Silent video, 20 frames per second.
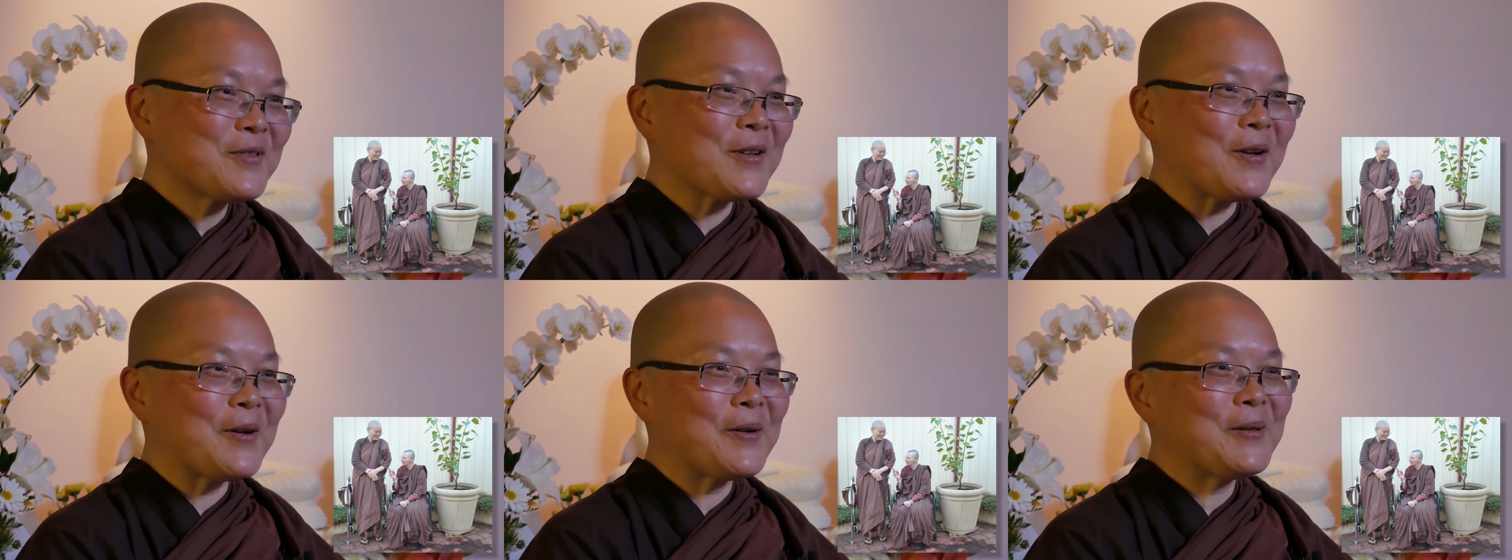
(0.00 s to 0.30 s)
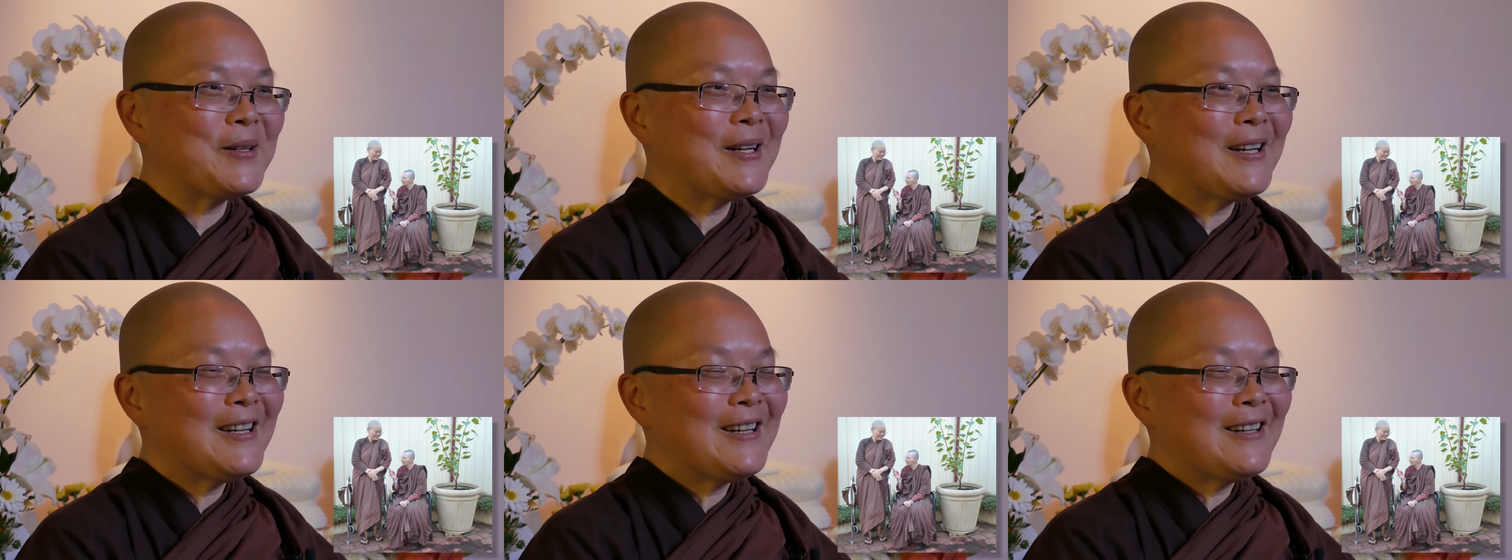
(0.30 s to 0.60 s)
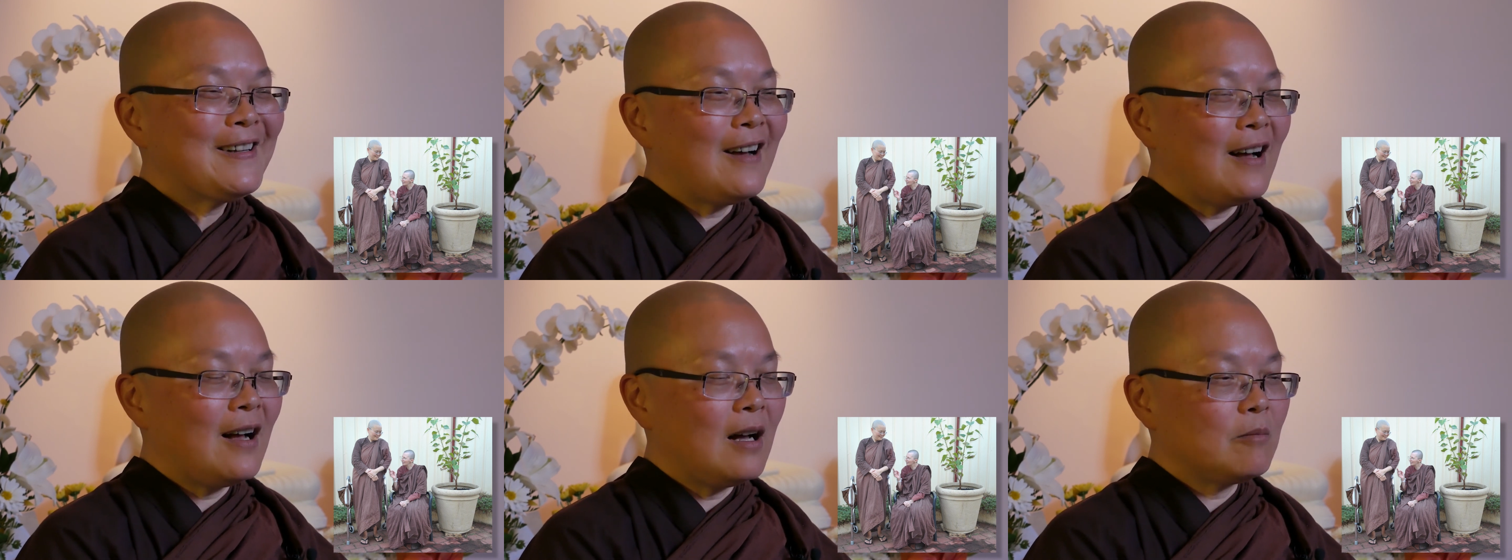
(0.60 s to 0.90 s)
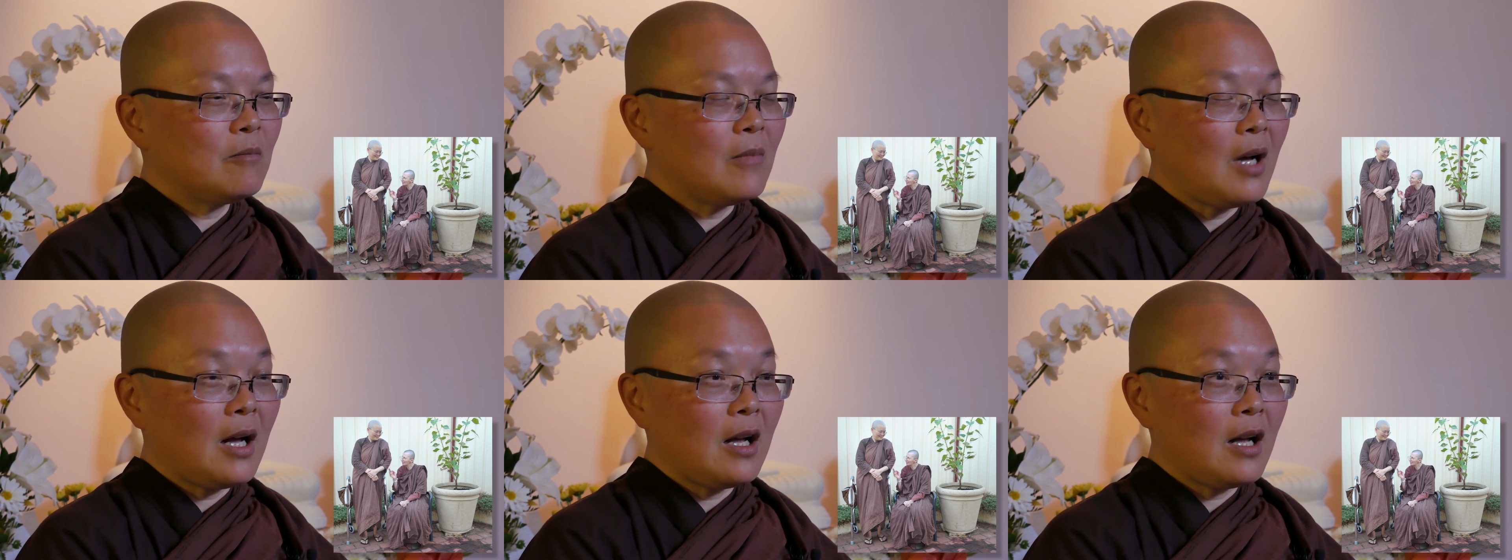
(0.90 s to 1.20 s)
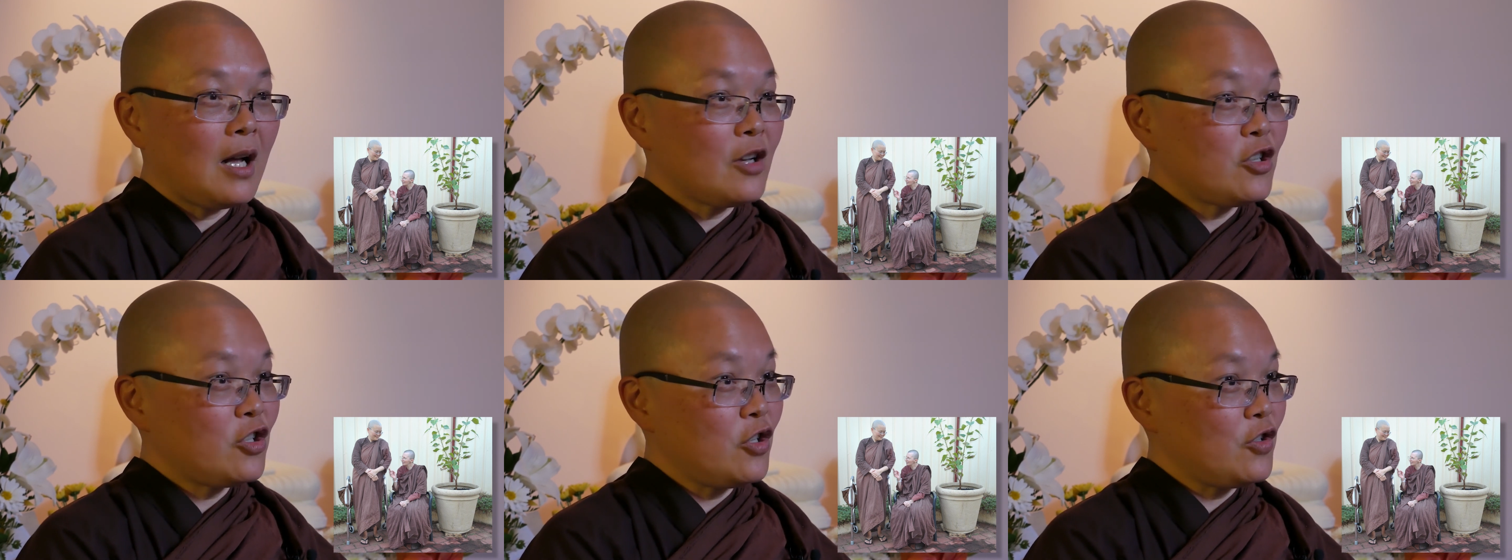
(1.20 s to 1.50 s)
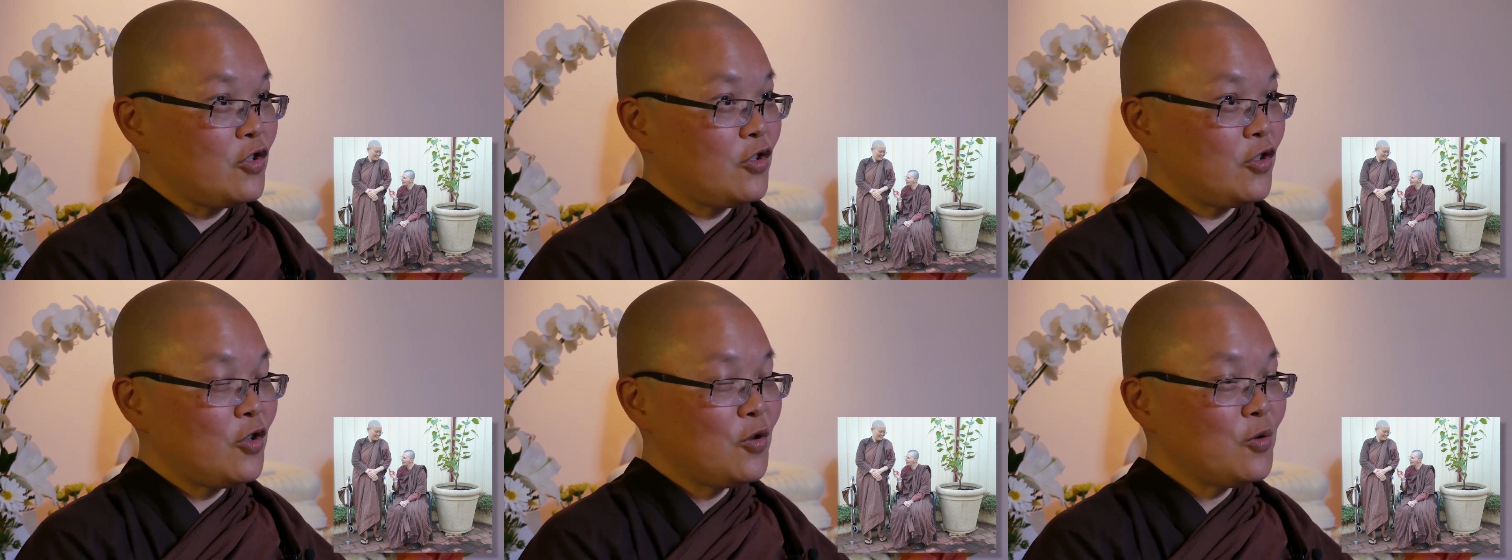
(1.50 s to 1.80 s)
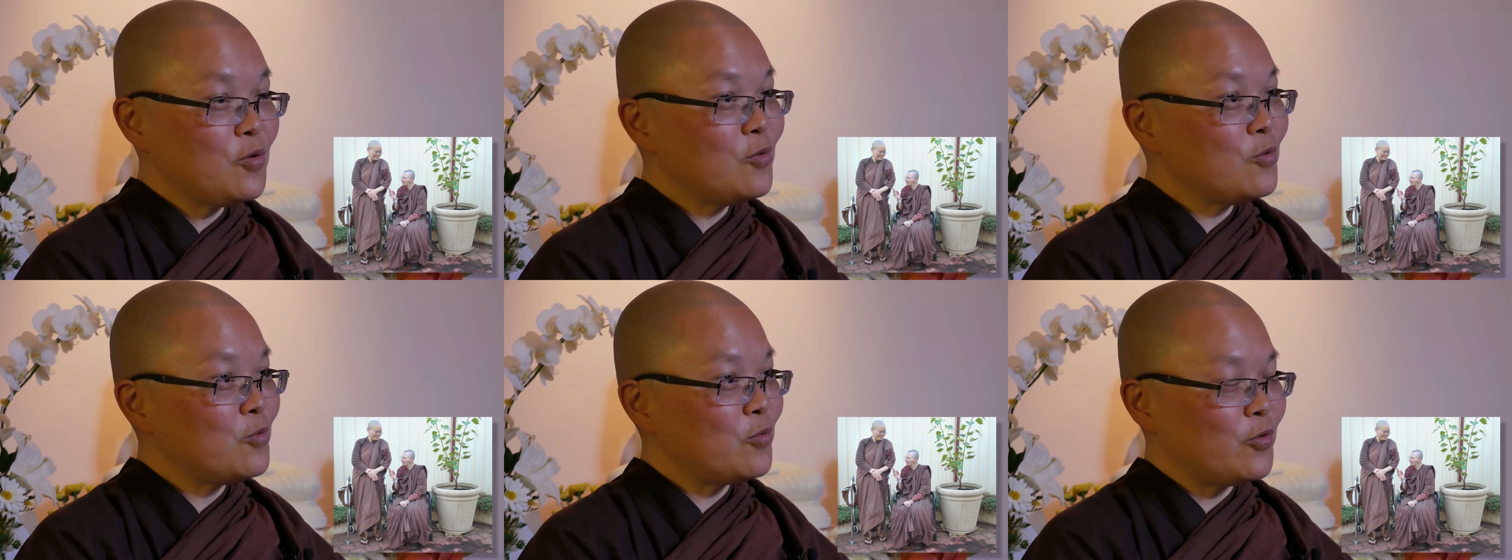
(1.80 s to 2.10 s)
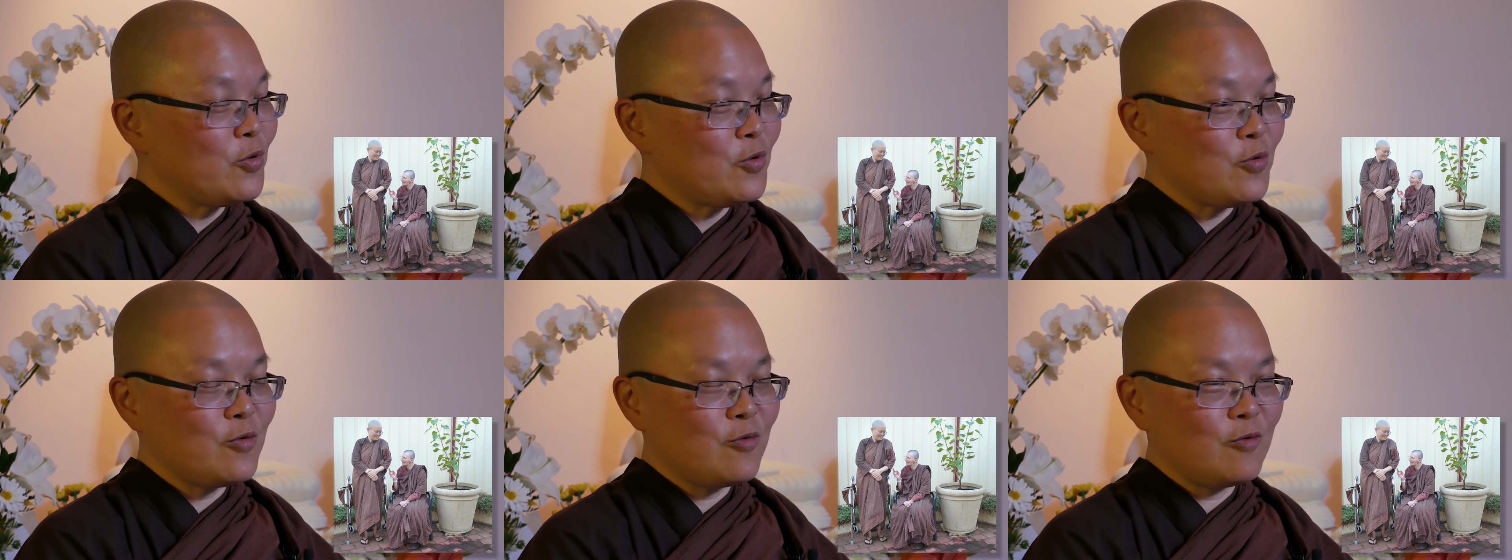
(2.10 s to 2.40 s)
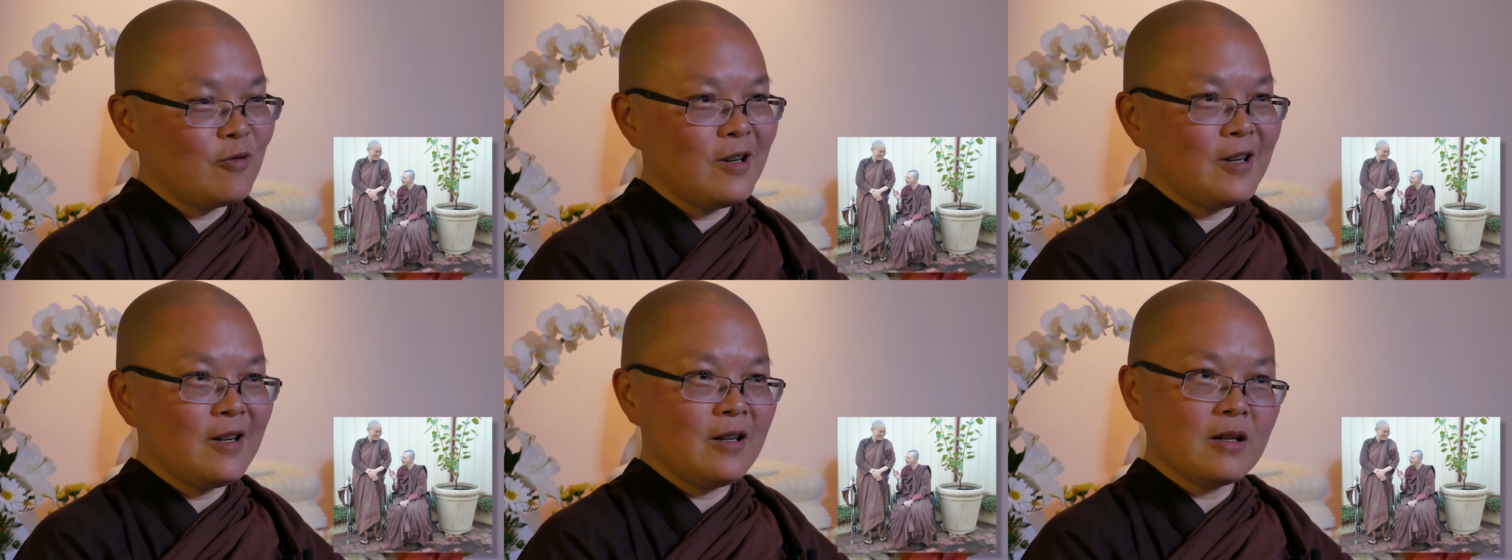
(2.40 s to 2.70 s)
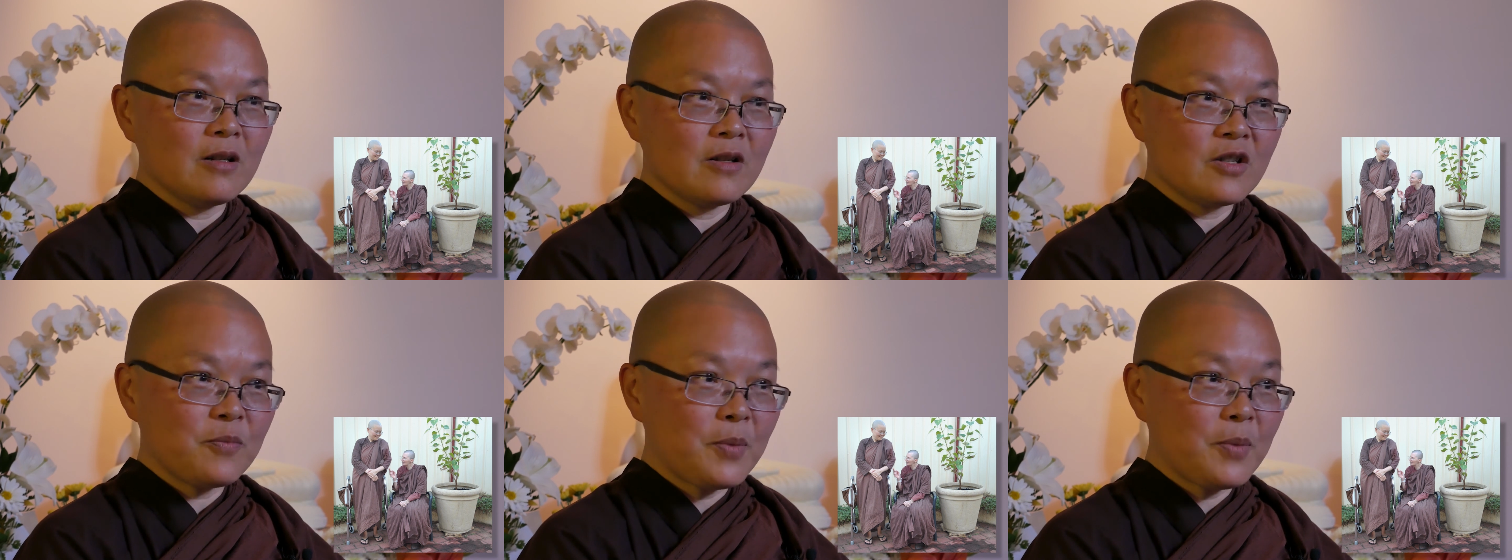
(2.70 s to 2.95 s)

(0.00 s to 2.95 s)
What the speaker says: So she still will